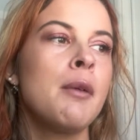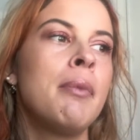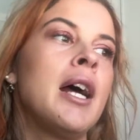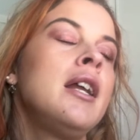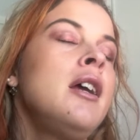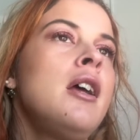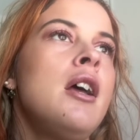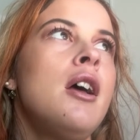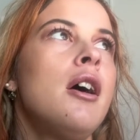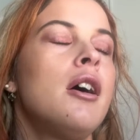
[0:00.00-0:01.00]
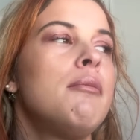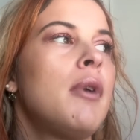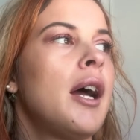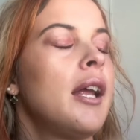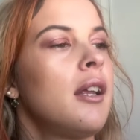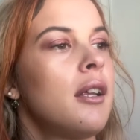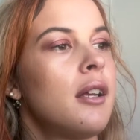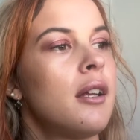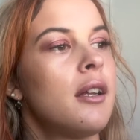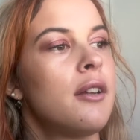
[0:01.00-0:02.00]
But my
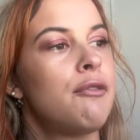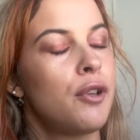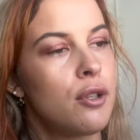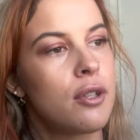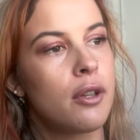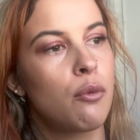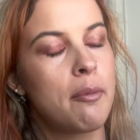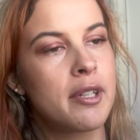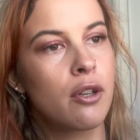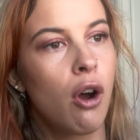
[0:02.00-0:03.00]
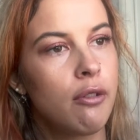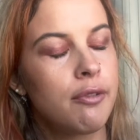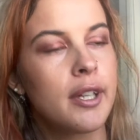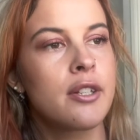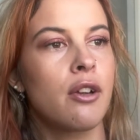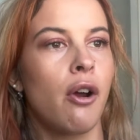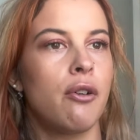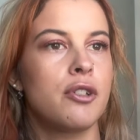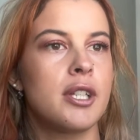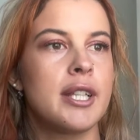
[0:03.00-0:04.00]
views on the woman's confidence
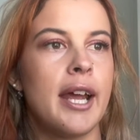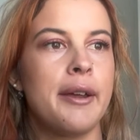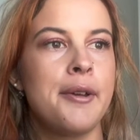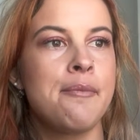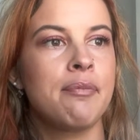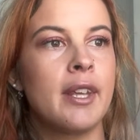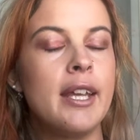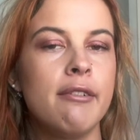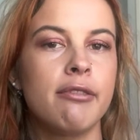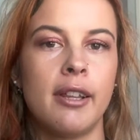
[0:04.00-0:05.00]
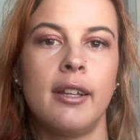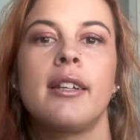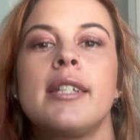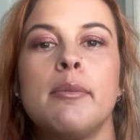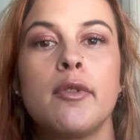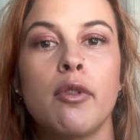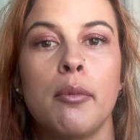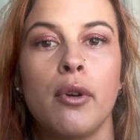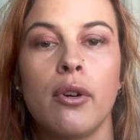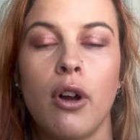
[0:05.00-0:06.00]
coach is that everything stems
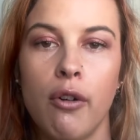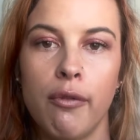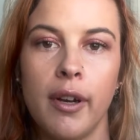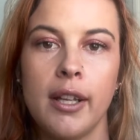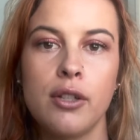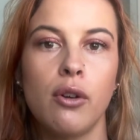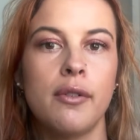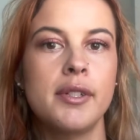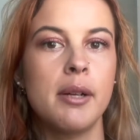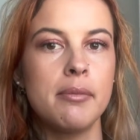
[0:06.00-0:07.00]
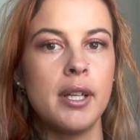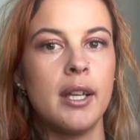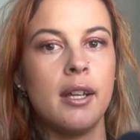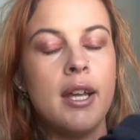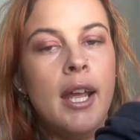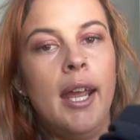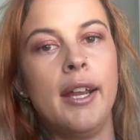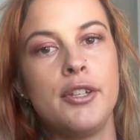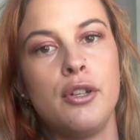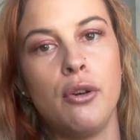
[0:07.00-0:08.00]
from your confidence. So if something
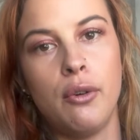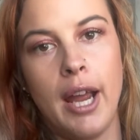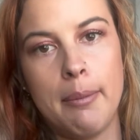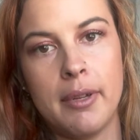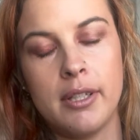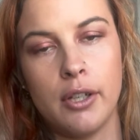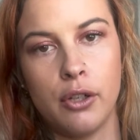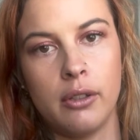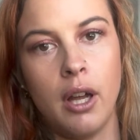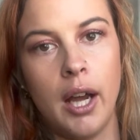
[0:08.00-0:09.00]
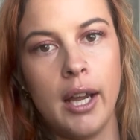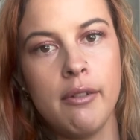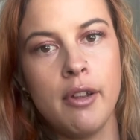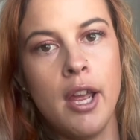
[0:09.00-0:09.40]
external happens in your life,